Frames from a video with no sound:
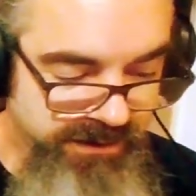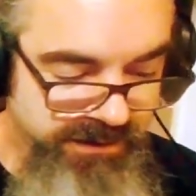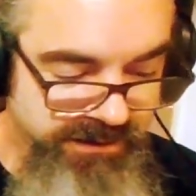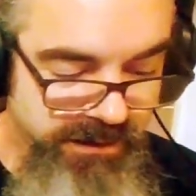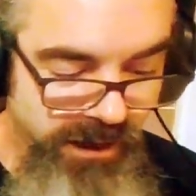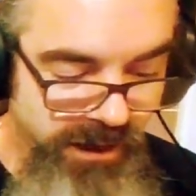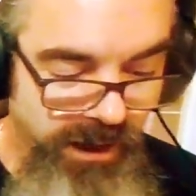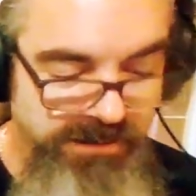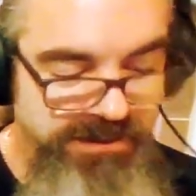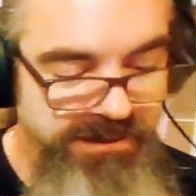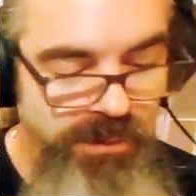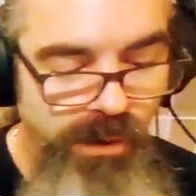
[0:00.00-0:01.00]
it's
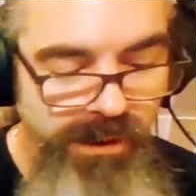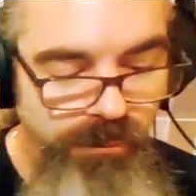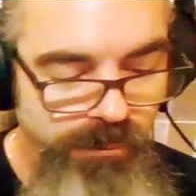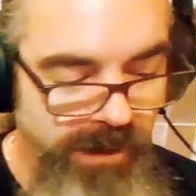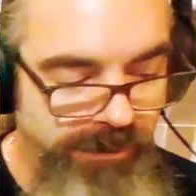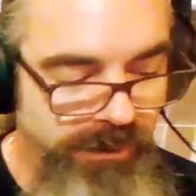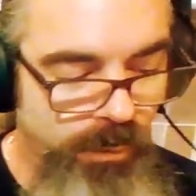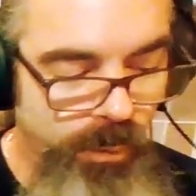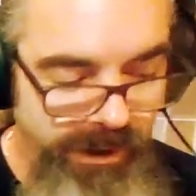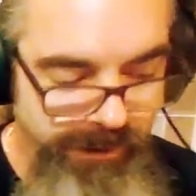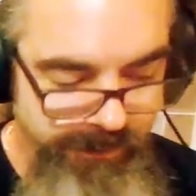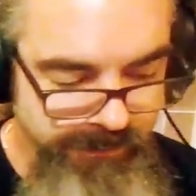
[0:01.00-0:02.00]
lost, the White Rabbit
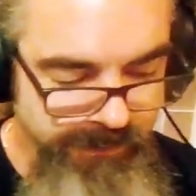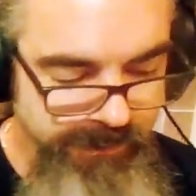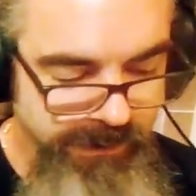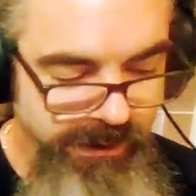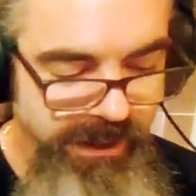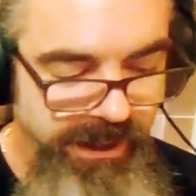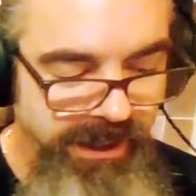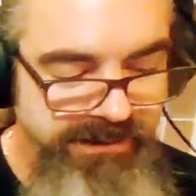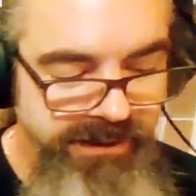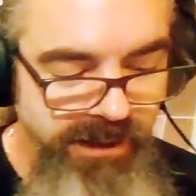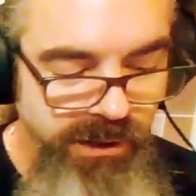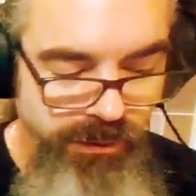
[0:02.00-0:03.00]
wailed as
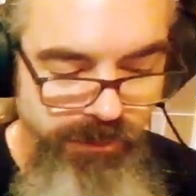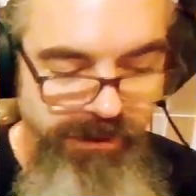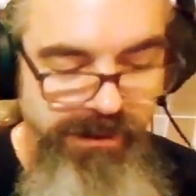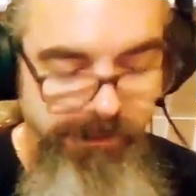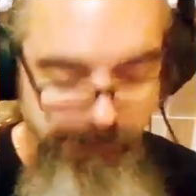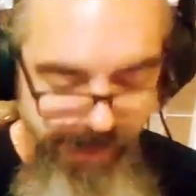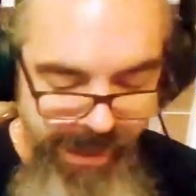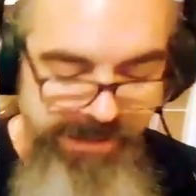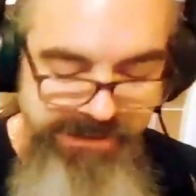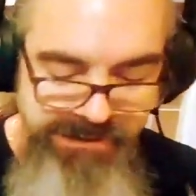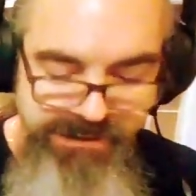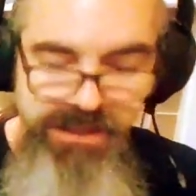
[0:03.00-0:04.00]
he hurried
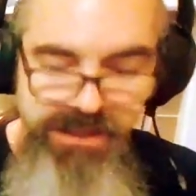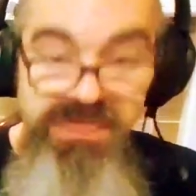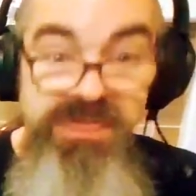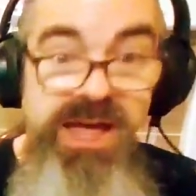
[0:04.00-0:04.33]
past the